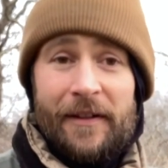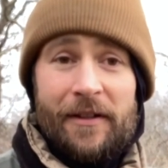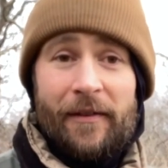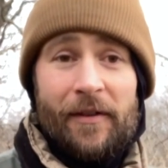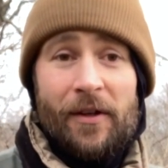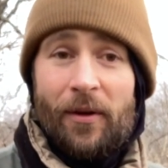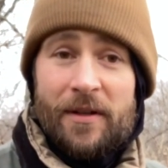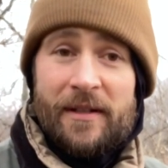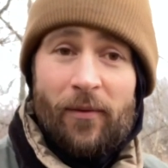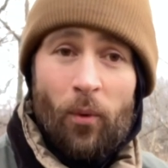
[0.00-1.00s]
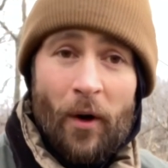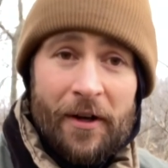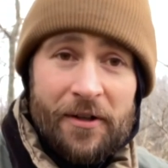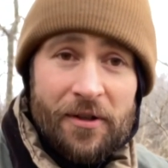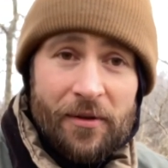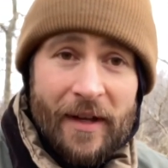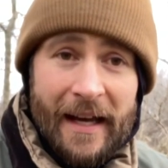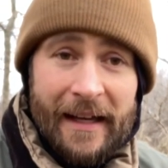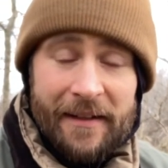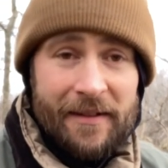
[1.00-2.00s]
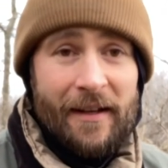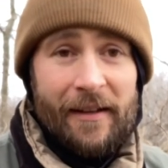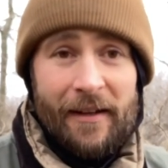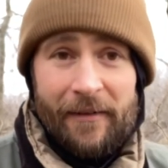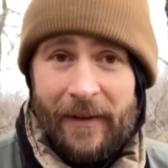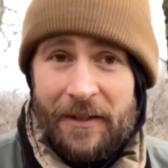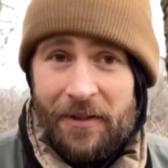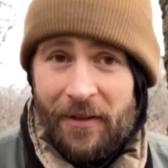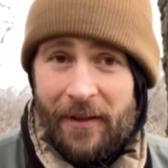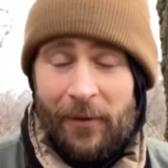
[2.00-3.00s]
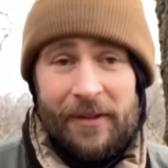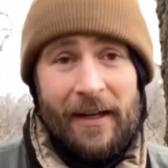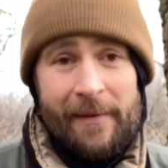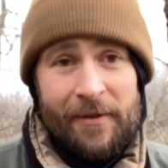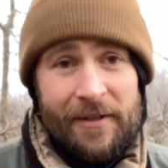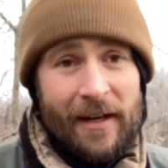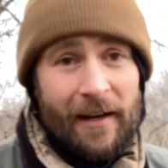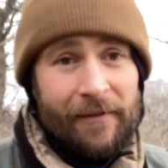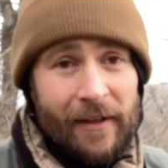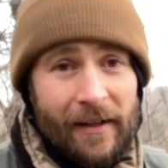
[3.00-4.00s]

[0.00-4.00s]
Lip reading: it's over the course of 1 or 2 days that eventually, when times are tough,